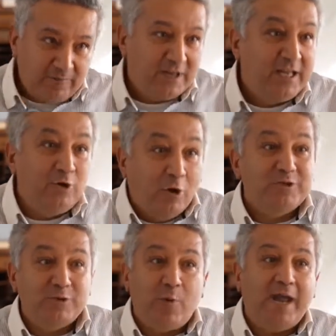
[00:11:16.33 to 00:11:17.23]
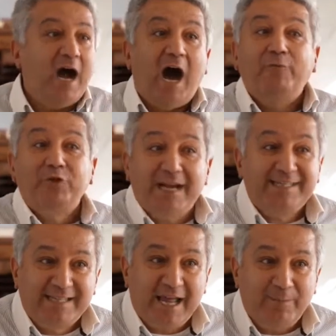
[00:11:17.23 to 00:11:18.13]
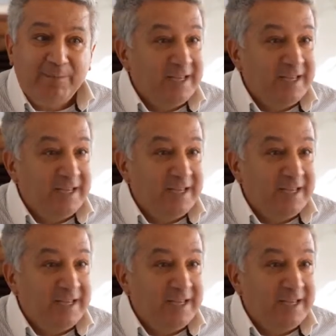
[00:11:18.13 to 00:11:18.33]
he knows the way how to escape.